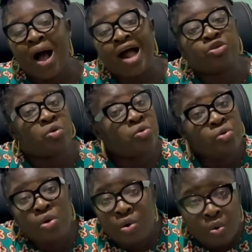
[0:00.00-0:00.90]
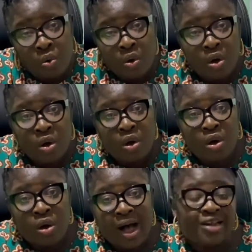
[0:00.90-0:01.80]
I don't know.
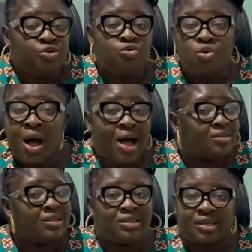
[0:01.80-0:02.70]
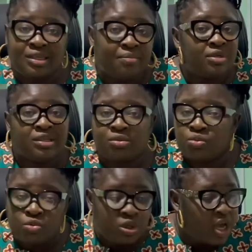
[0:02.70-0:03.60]
I don't know how this
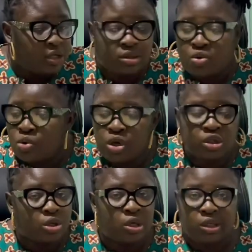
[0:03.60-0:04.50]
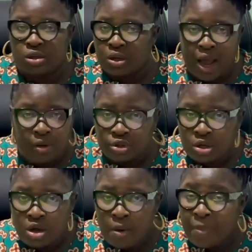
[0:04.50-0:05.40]
year's own is going to turn out.
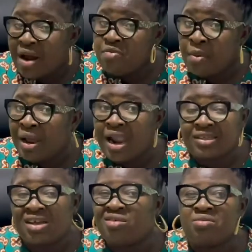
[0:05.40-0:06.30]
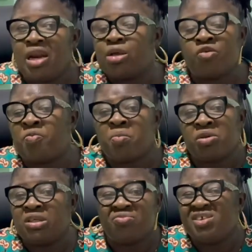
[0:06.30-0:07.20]
But I remember last year, a lot of
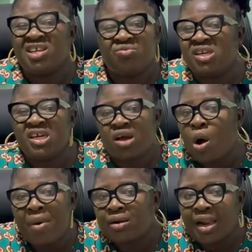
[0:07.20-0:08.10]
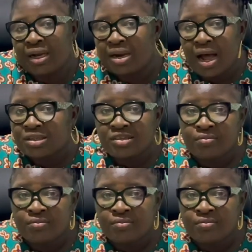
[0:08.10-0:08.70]
promos didn't really come out like that.